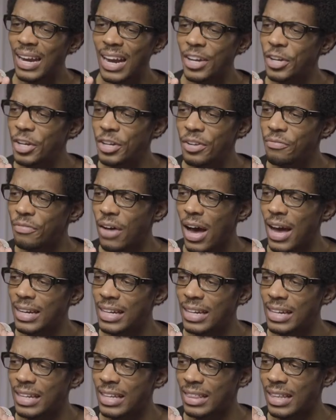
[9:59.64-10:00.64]
And I couldn't find
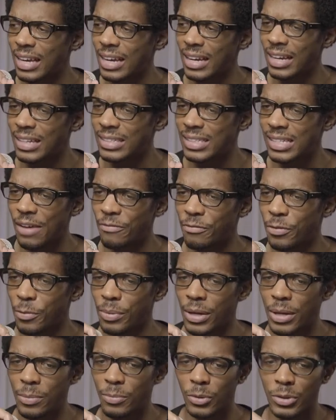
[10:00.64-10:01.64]
anything except for
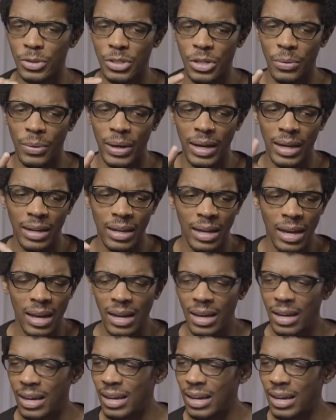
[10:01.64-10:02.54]
people doing